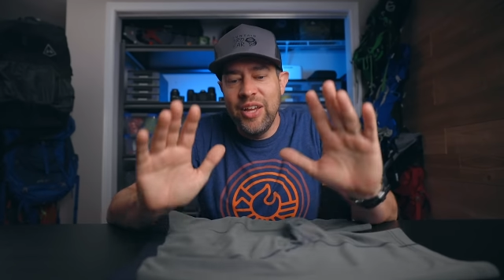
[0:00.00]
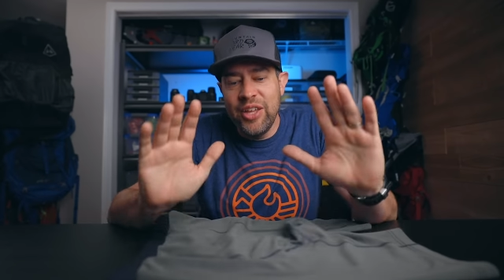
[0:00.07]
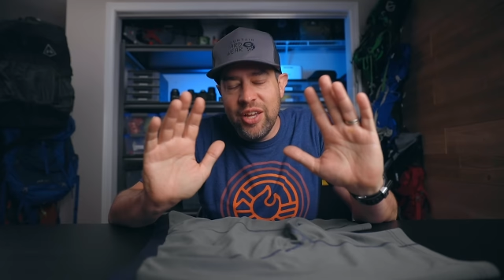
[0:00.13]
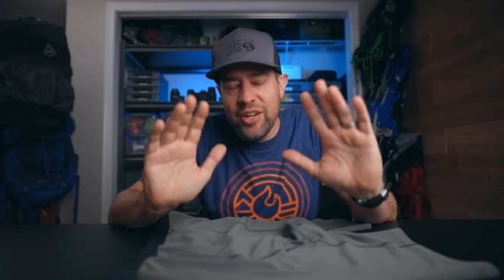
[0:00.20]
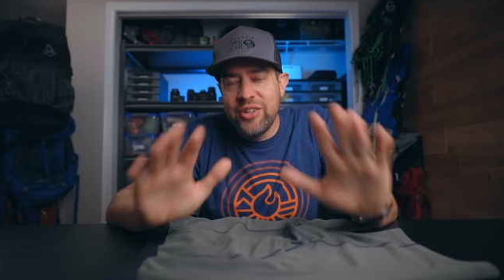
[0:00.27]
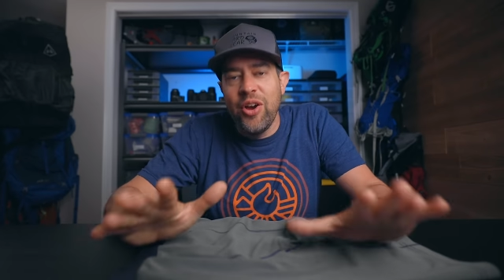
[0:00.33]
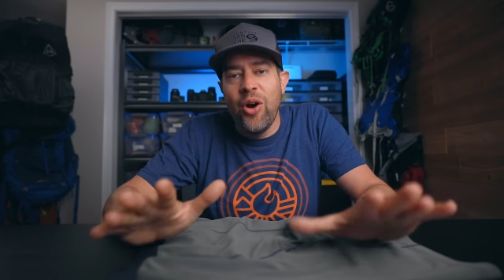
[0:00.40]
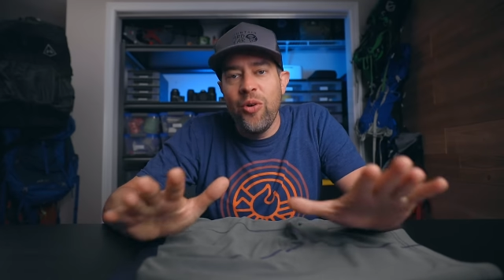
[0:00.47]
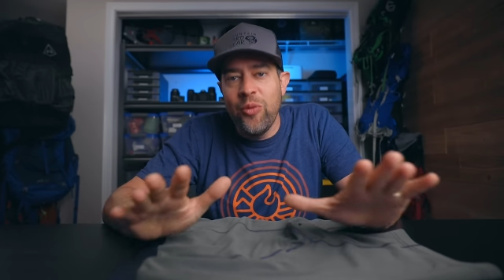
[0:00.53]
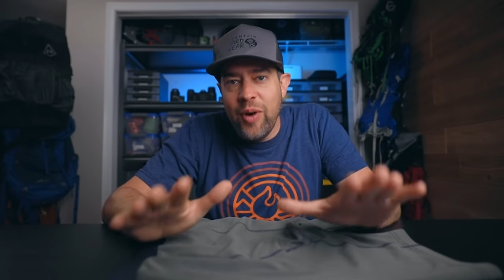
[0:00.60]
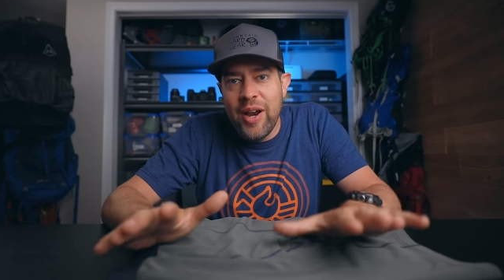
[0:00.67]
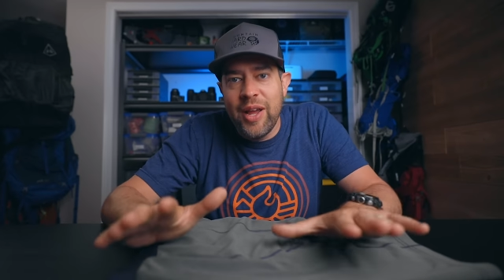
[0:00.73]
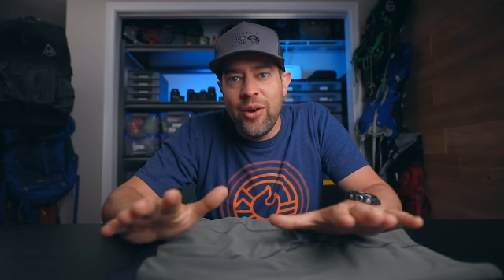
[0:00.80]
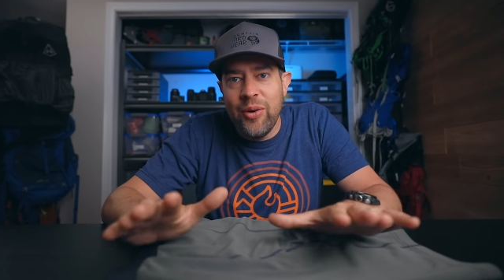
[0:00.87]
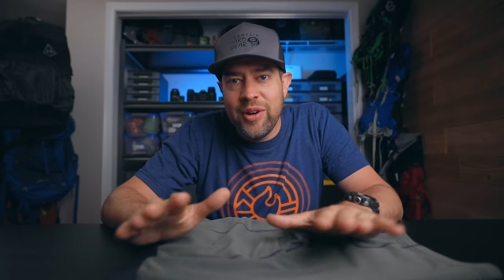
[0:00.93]
You don't
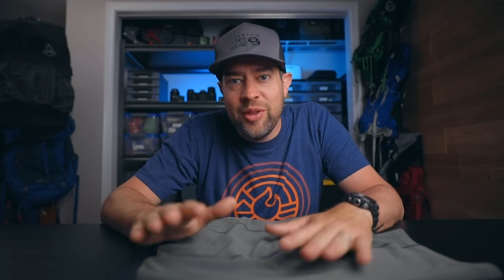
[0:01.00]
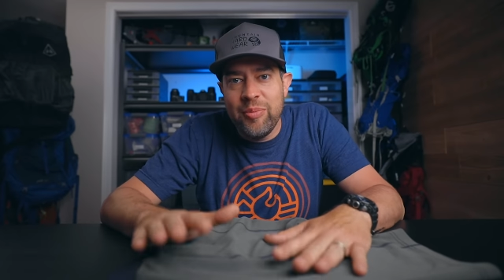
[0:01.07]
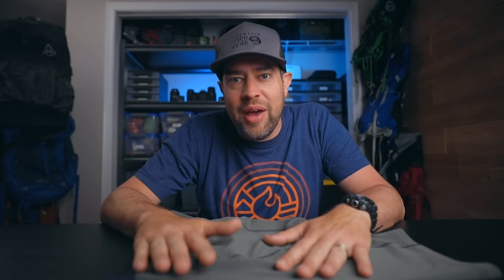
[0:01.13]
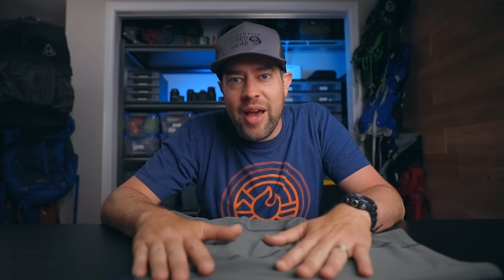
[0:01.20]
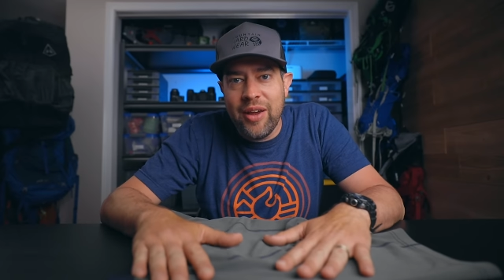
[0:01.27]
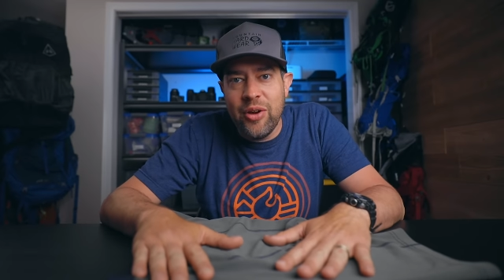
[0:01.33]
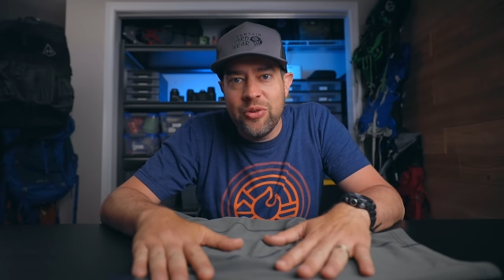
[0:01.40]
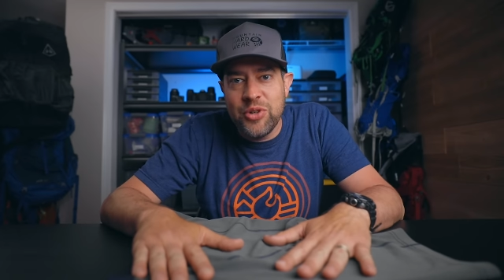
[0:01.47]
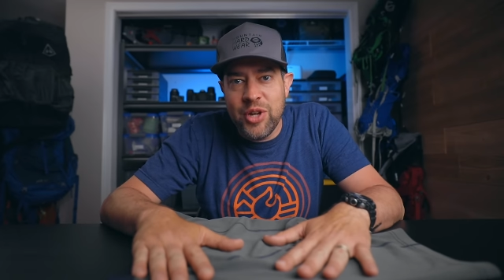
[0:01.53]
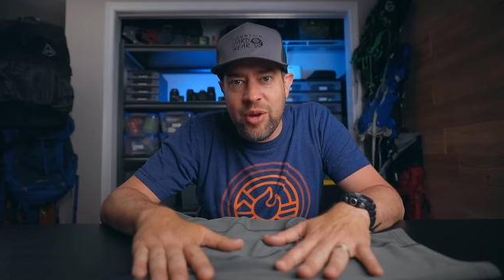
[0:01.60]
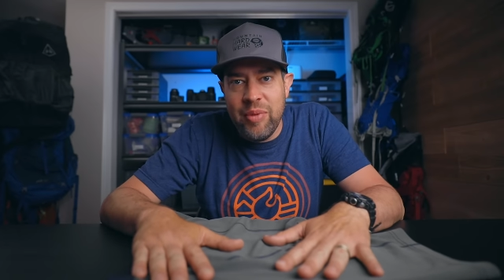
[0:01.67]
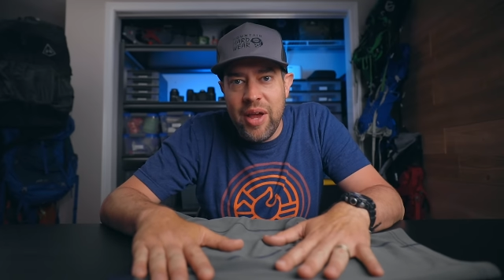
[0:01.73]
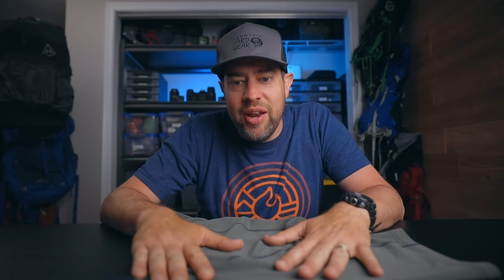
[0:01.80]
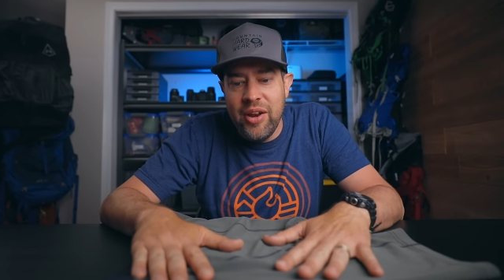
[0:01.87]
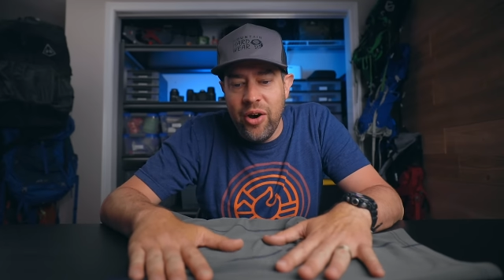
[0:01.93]
want to go into the backcountry
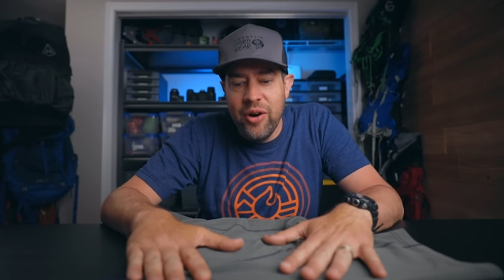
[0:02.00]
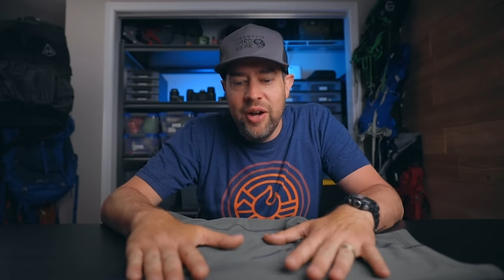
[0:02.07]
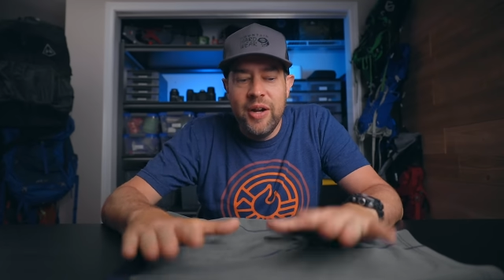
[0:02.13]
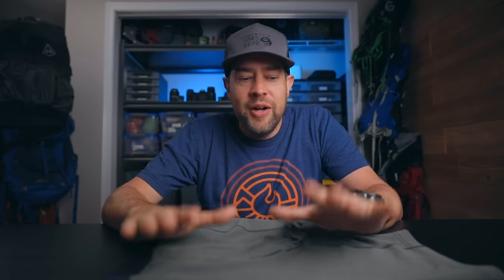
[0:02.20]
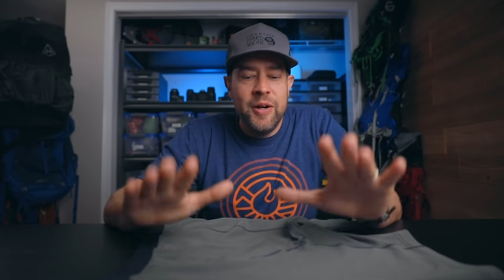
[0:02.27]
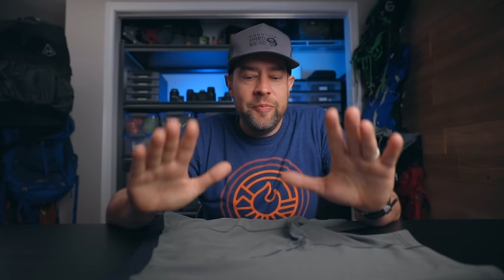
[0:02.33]
commando.